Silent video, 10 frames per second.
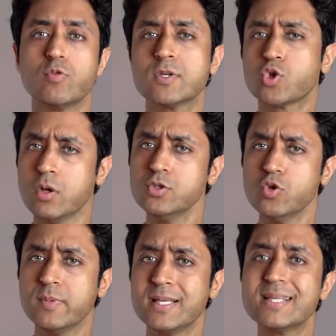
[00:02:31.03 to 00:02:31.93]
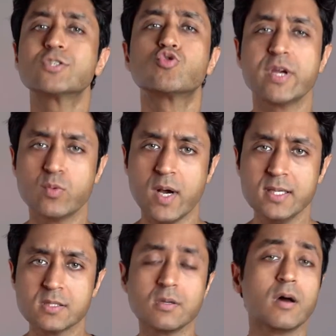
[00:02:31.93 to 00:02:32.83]
must also be
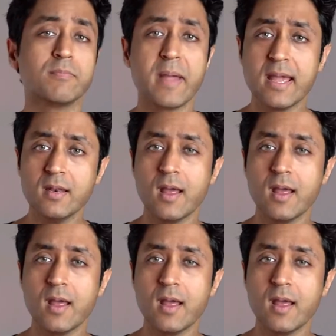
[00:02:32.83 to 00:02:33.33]
streetwise, urbane,